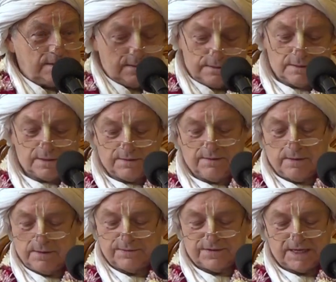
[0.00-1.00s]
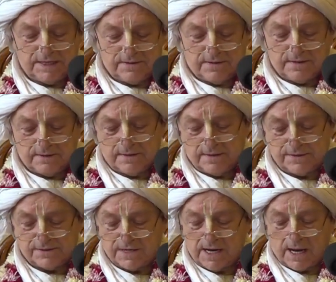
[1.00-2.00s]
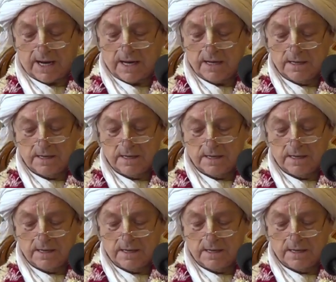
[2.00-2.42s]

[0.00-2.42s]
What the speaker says: You can see to this day.